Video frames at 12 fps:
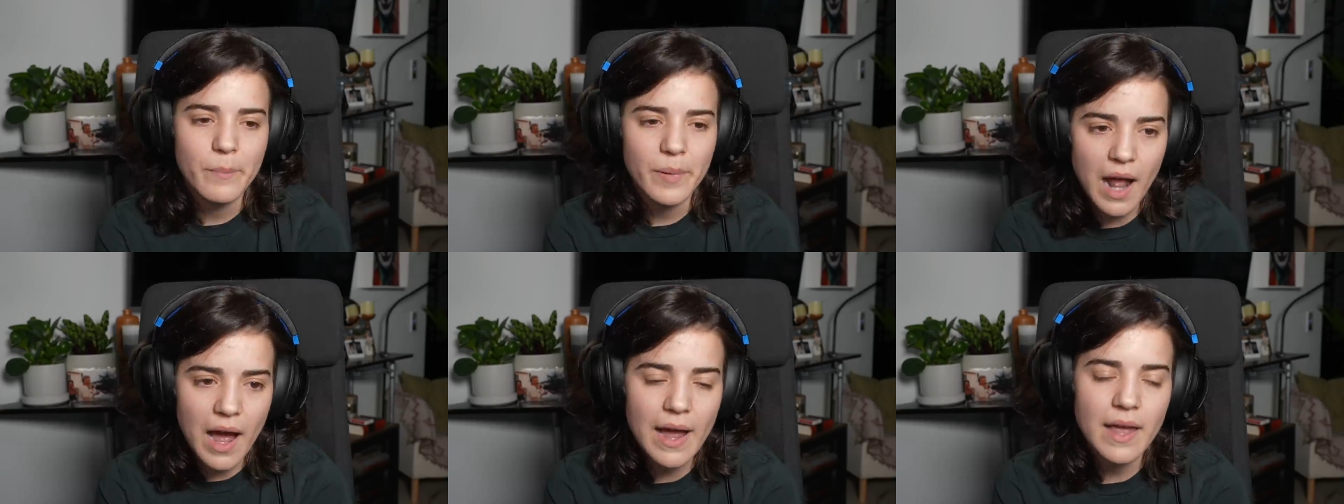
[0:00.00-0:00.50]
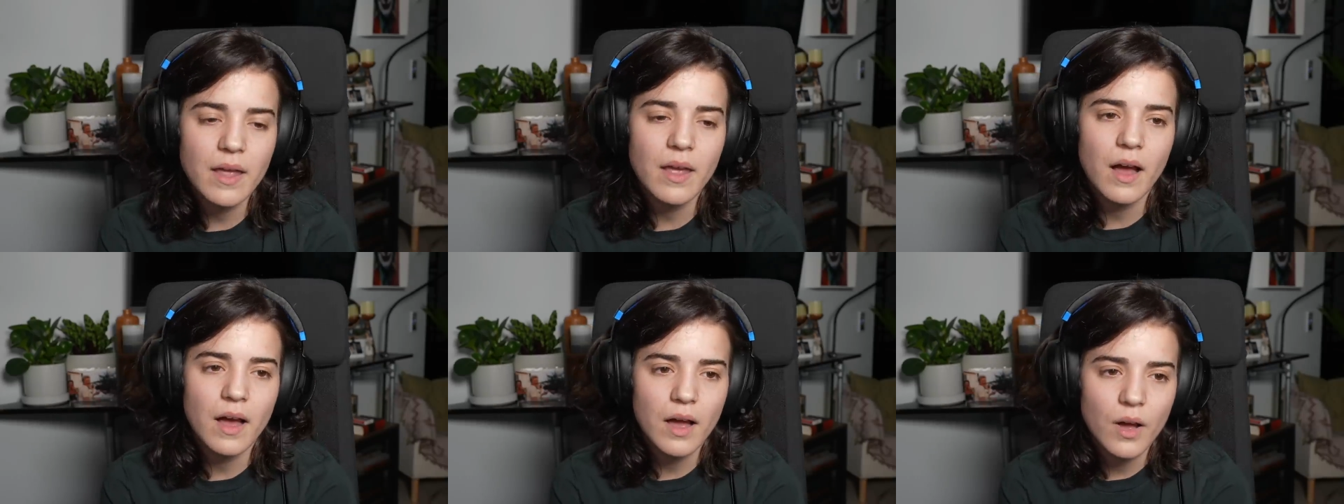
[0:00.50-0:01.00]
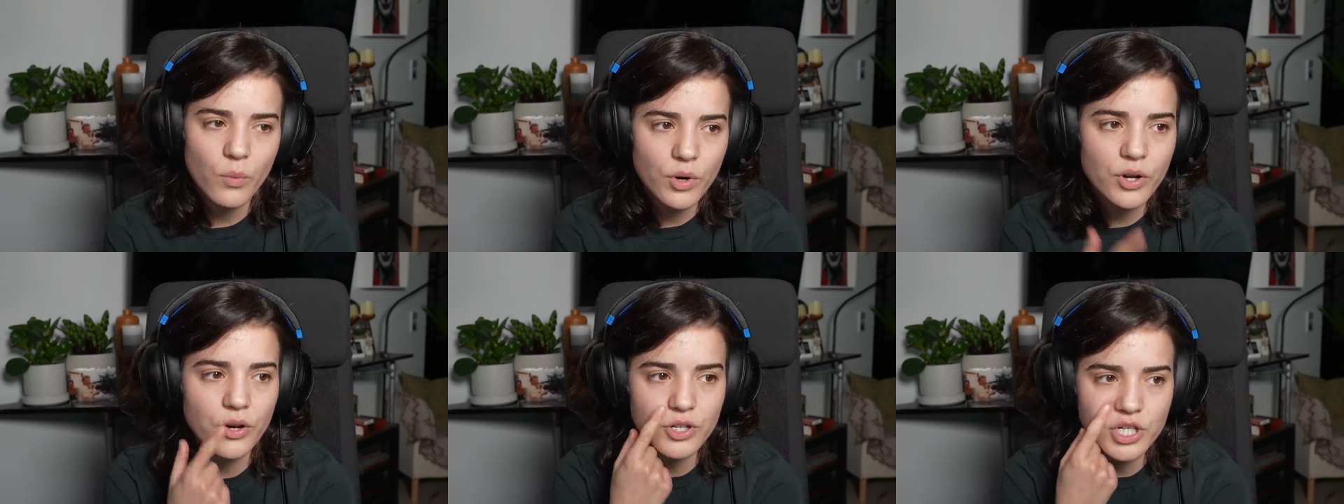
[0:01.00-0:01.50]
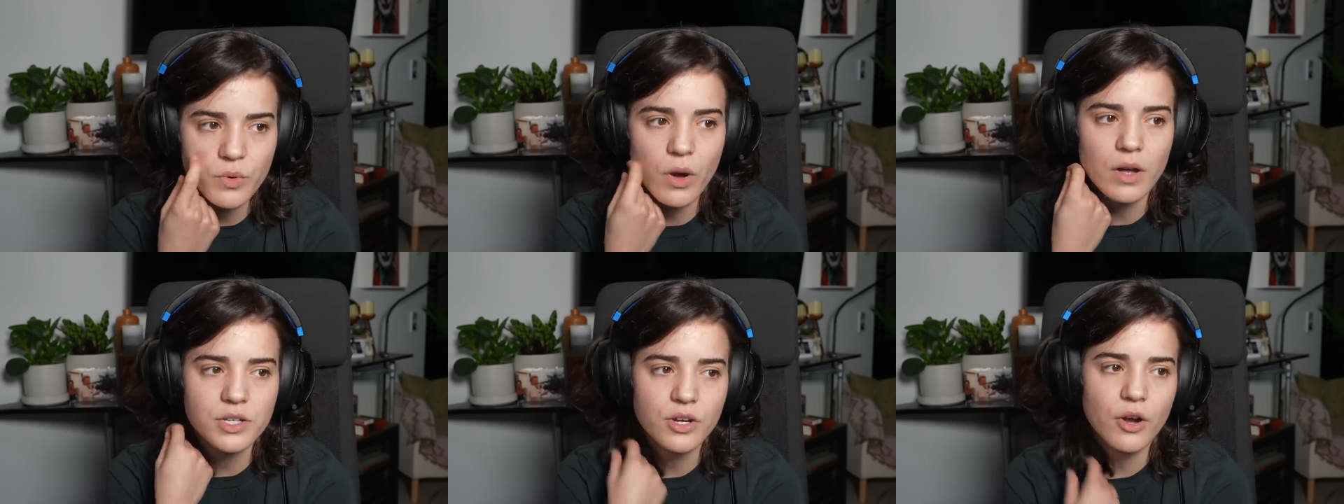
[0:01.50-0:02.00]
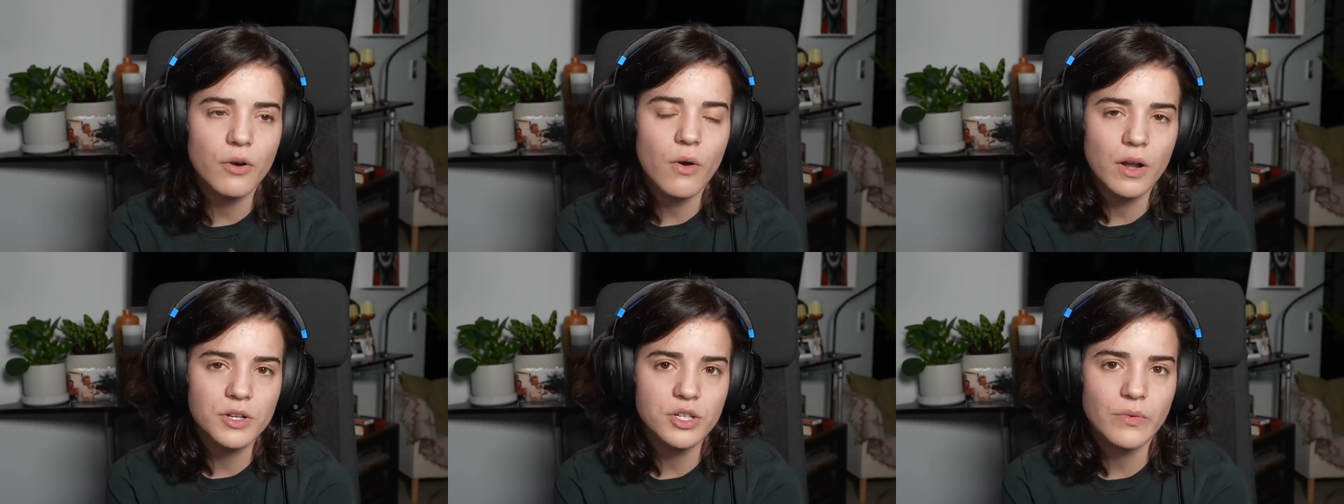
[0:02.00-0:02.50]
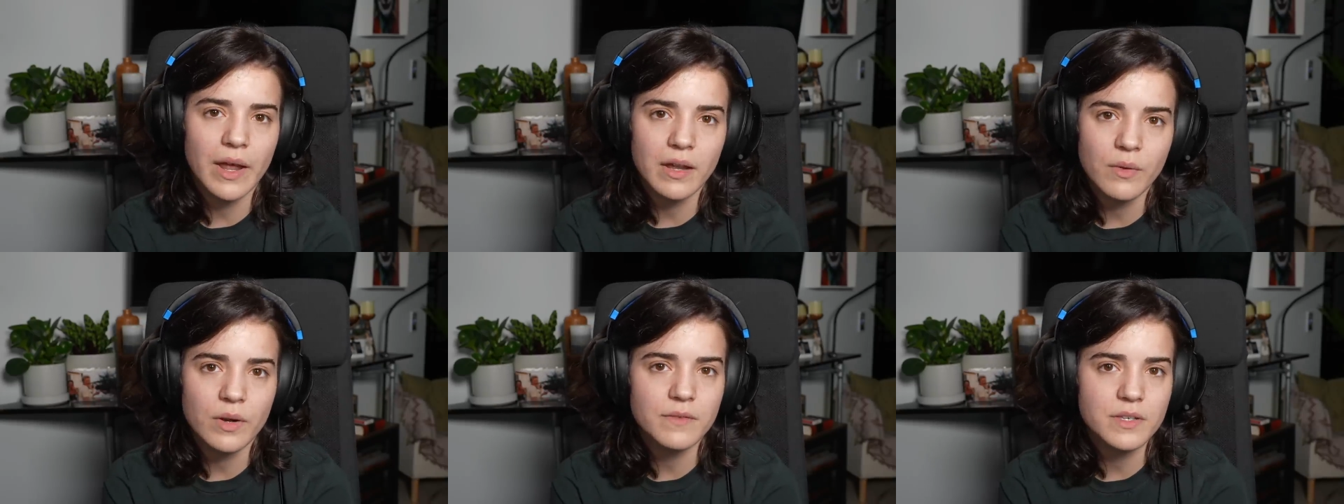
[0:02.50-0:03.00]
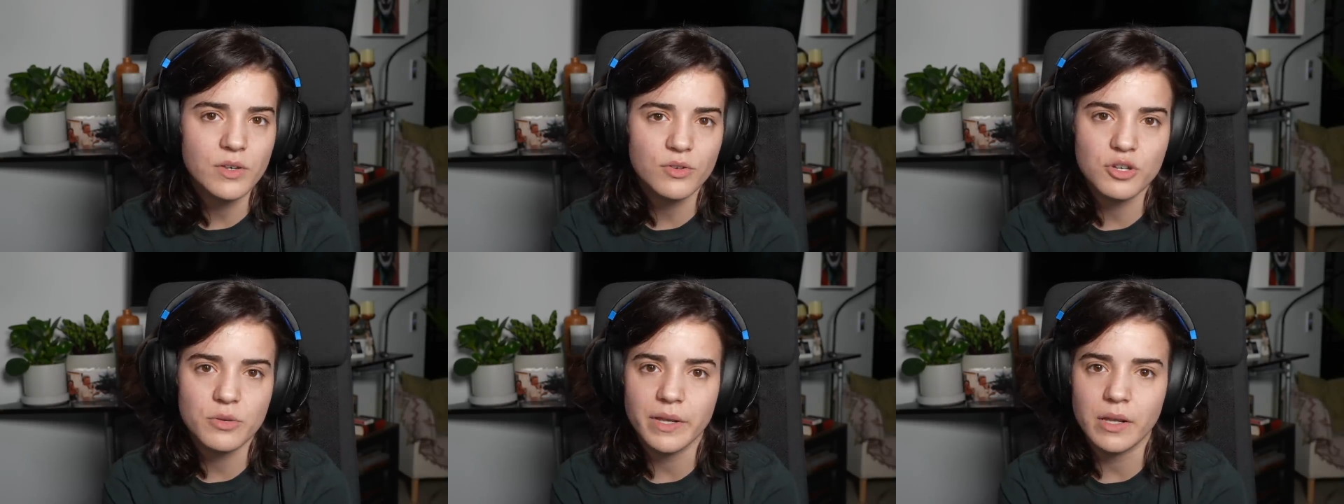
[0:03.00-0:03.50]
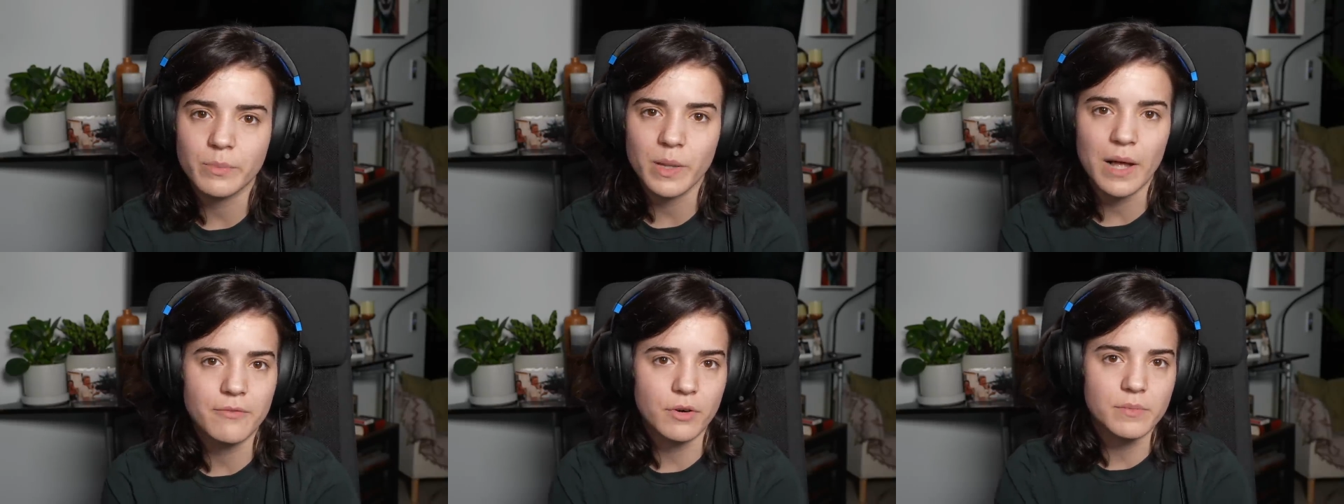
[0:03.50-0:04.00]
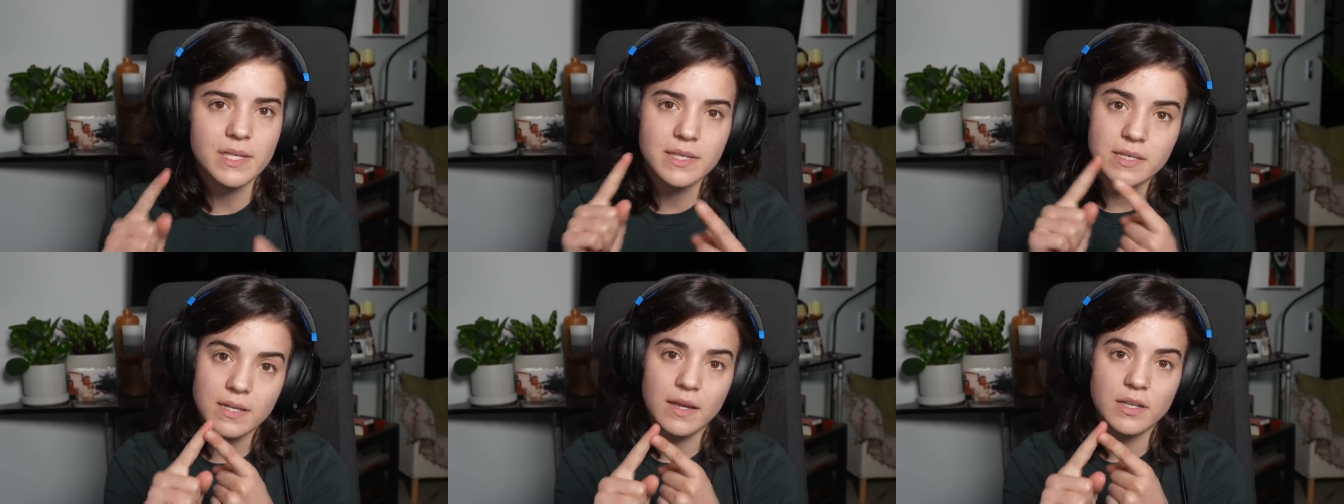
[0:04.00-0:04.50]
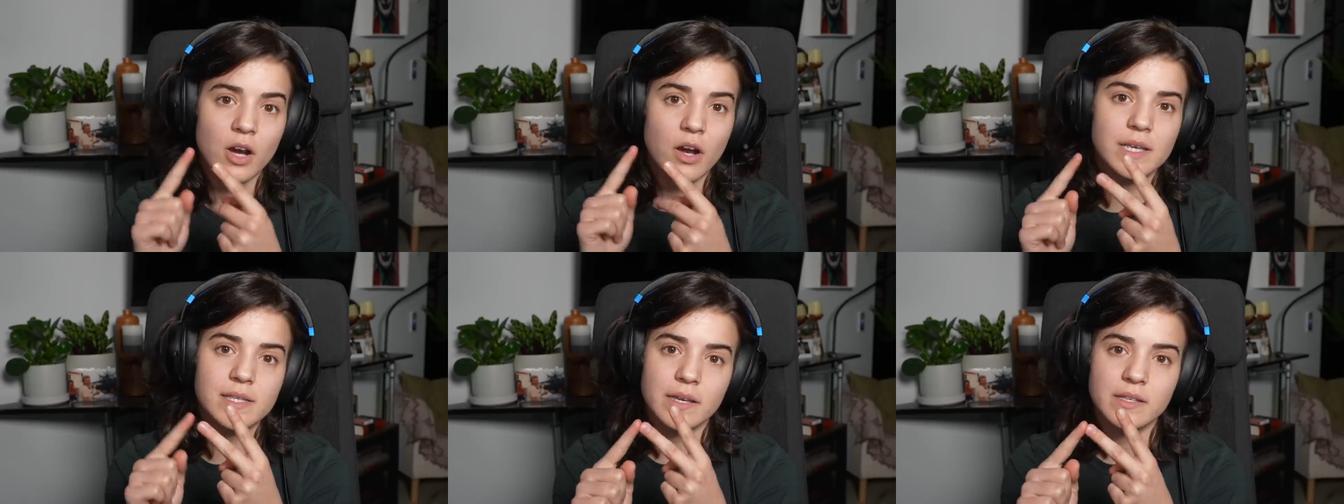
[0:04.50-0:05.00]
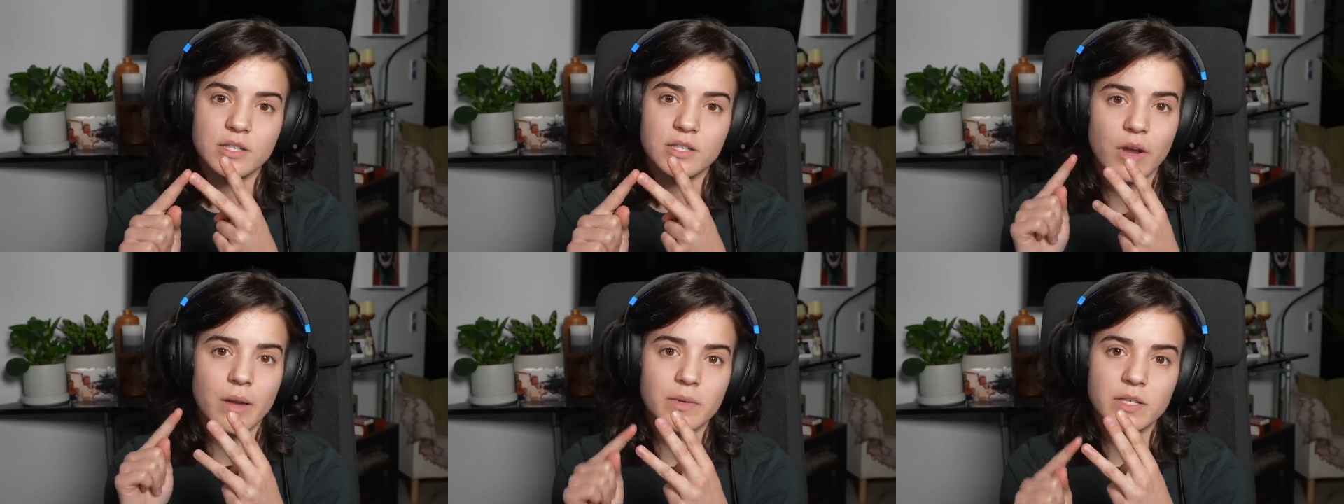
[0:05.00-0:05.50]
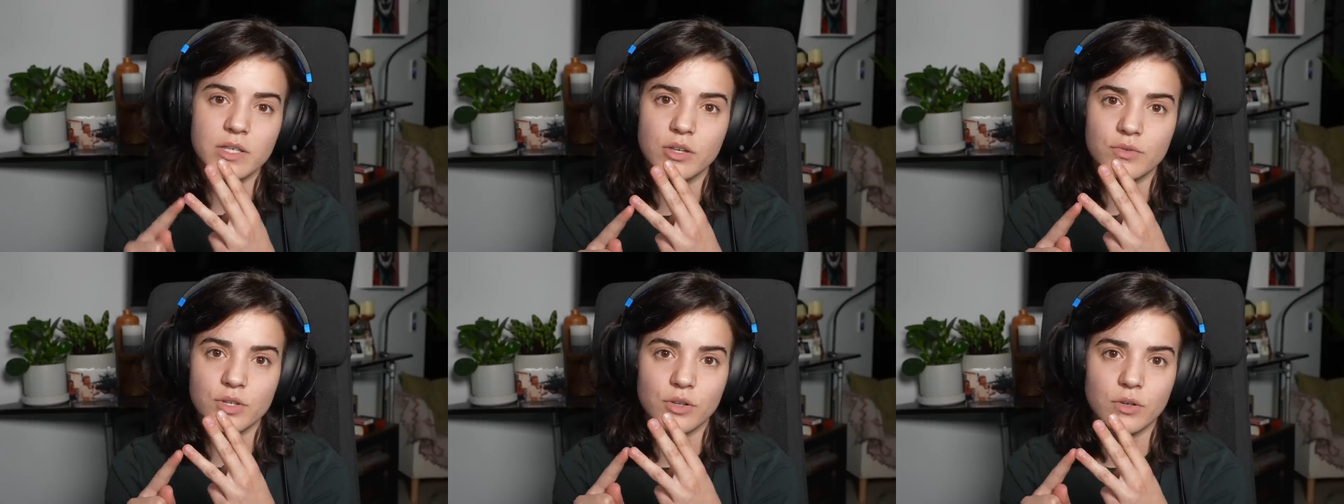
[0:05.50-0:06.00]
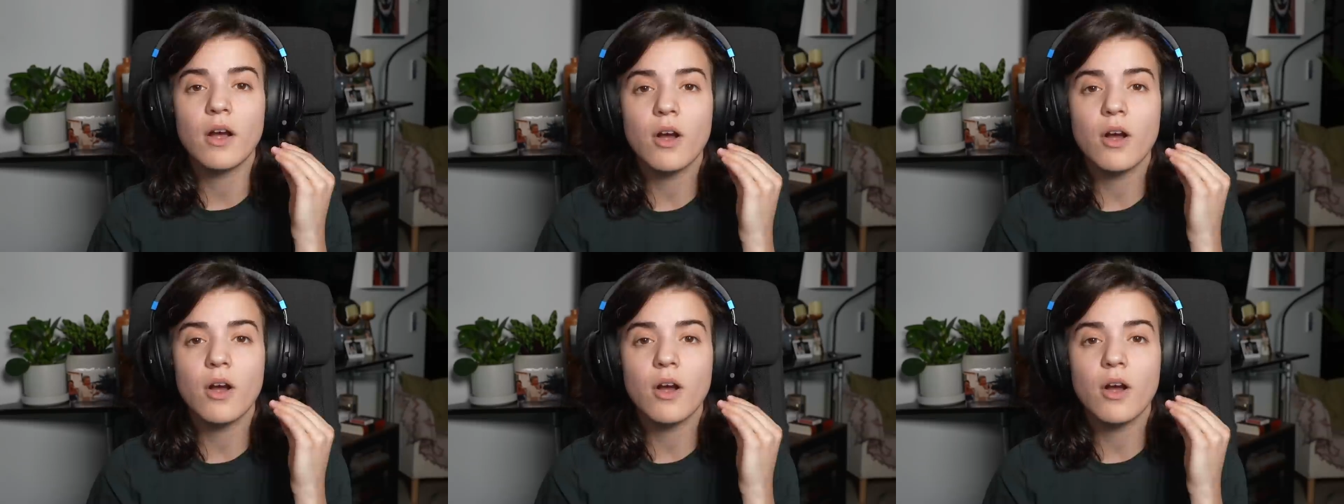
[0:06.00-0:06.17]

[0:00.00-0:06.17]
But I would urge you all to go onto any one of his social media platforms, his TikTok, his Instagram, his YouTube.